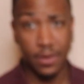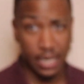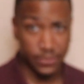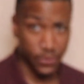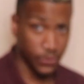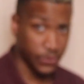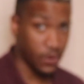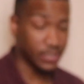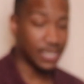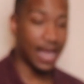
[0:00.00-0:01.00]
you guys for holding
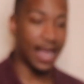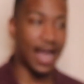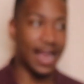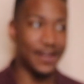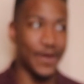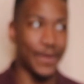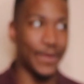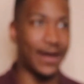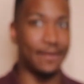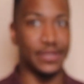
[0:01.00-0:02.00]
on tight. I
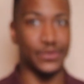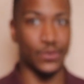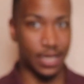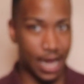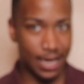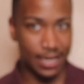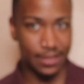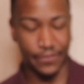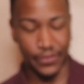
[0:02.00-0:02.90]
know I've been through a lot in the